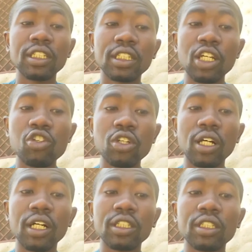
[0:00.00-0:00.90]
such
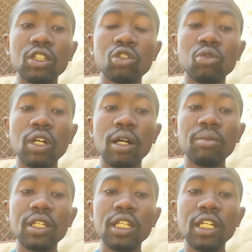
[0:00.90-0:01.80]
as Tunka
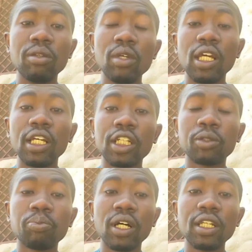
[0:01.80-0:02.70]
Manin,
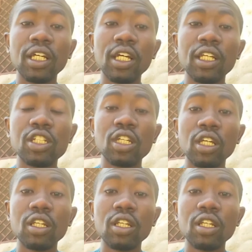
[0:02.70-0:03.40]
expanded